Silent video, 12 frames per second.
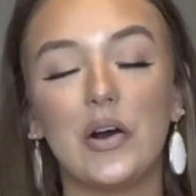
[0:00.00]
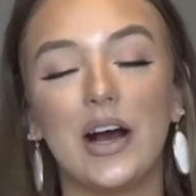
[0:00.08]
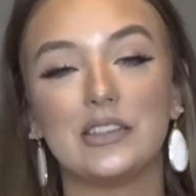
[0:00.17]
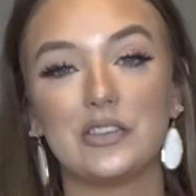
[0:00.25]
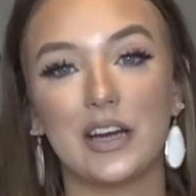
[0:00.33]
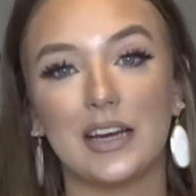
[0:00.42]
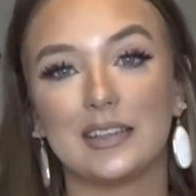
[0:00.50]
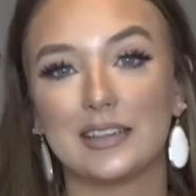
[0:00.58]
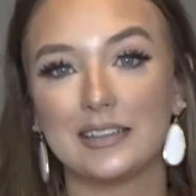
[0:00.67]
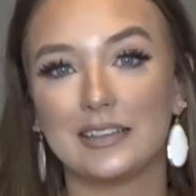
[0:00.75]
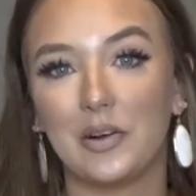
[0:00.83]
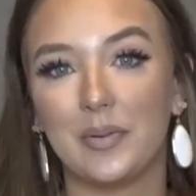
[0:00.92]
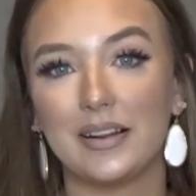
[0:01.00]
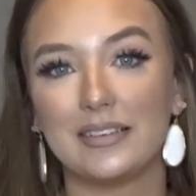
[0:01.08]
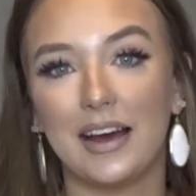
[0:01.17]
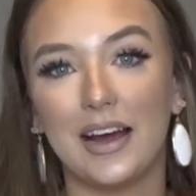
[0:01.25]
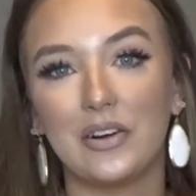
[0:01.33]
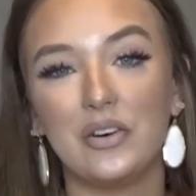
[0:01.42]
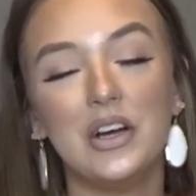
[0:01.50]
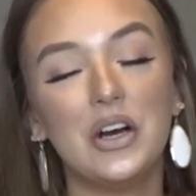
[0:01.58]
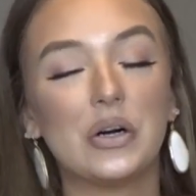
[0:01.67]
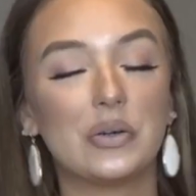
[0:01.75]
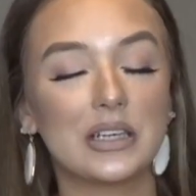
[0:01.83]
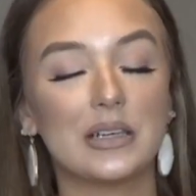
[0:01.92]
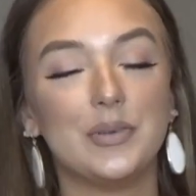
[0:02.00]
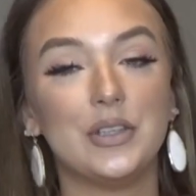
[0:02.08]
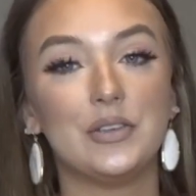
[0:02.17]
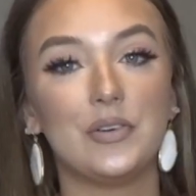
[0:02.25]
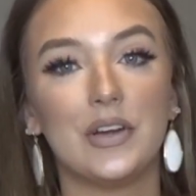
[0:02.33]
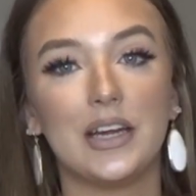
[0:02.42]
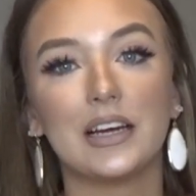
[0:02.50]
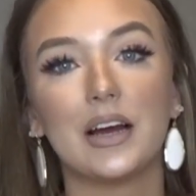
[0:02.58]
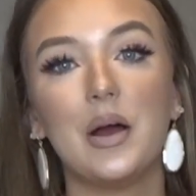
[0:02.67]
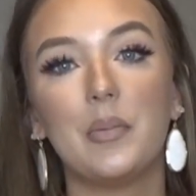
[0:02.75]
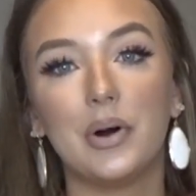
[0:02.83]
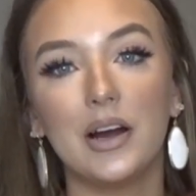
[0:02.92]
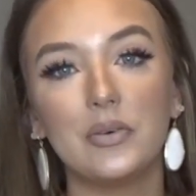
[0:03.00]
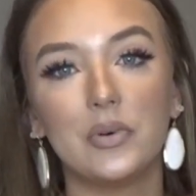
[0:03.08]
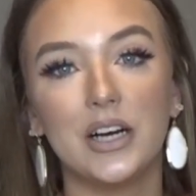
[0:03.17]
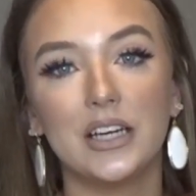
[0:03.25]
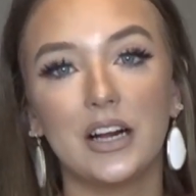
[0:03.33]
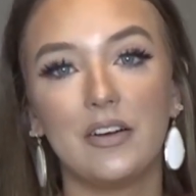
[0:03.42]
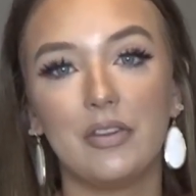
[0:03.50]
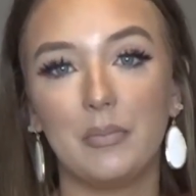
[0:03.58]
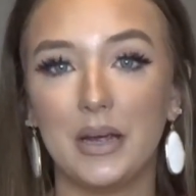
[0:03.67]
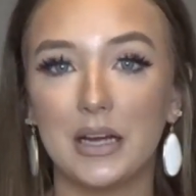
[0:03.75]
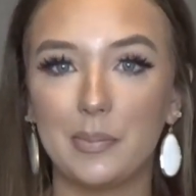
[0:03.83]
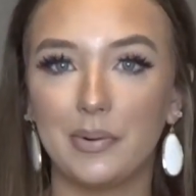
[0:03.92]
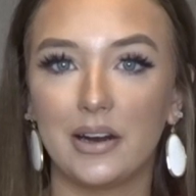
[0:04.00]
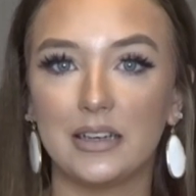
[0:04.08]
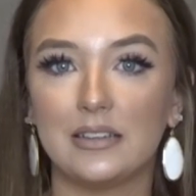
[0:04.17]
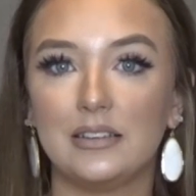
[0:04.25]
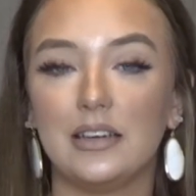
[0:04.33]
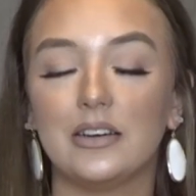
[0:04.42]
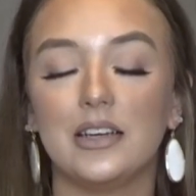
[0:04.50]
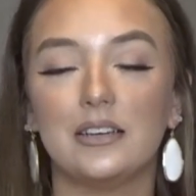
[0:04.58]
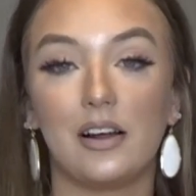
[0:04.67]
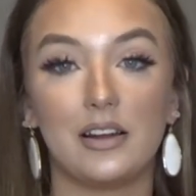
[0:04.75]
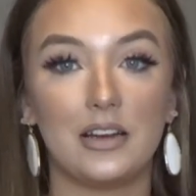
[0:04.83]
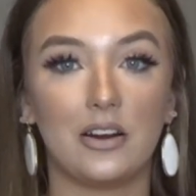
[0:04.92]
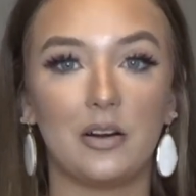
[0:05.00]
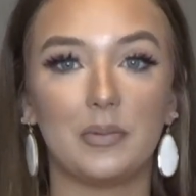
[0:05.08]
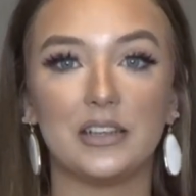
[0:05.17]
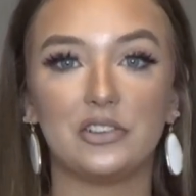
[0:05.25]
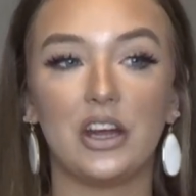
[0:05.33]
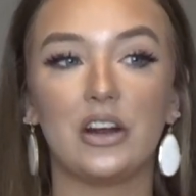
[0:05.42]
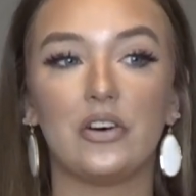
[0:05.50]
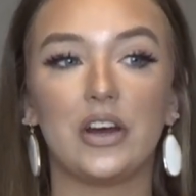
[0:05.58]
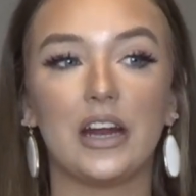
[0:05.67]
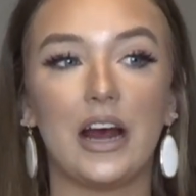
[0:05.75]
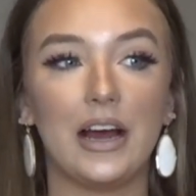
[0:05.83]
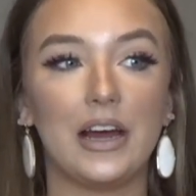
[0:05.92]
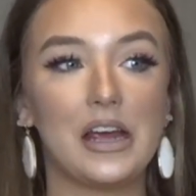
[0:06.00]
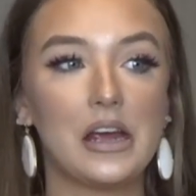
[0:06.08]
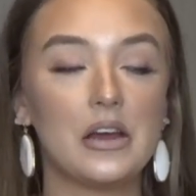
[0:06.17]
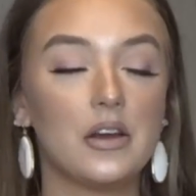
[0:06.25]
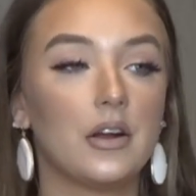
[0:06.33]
As you guys can tell by the title, we're gonna be doing part 1 of the makeup artist series here on my channel, and I